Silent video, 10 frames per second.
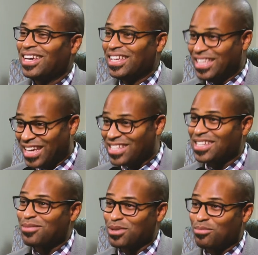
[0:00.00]
"Yes,
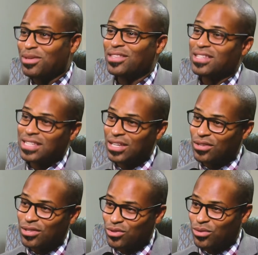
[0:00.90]
I'm going to be this leader
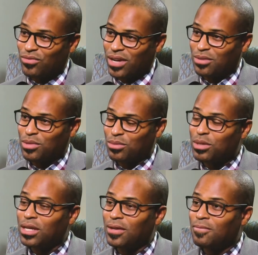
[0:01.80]
that you invited me to
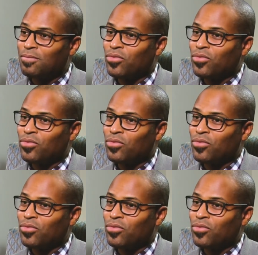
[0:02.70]
be,